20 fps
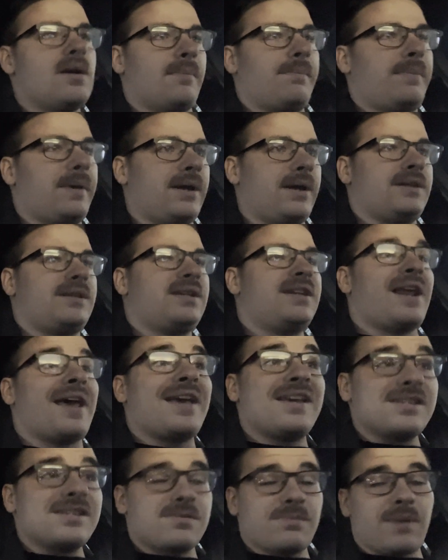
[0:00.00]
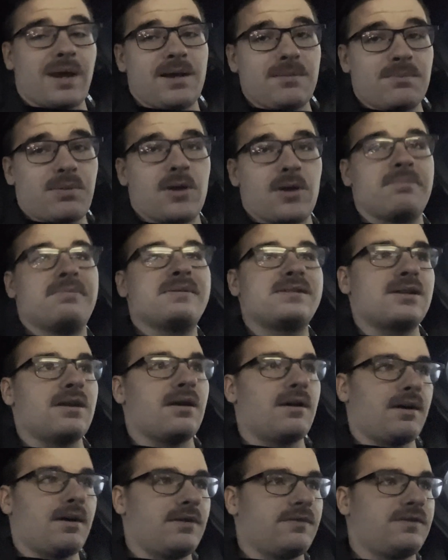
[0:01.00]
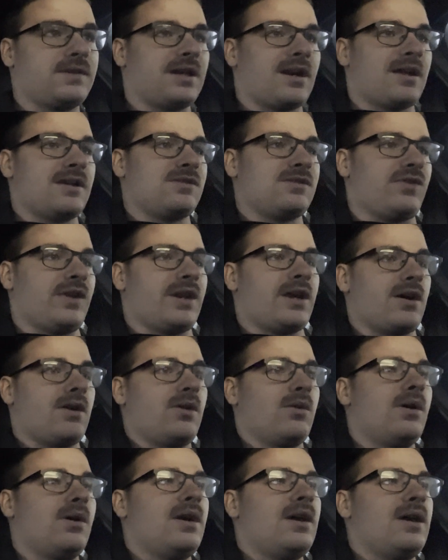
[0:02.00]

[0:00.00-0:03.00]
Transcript: But today's main purpose of today's video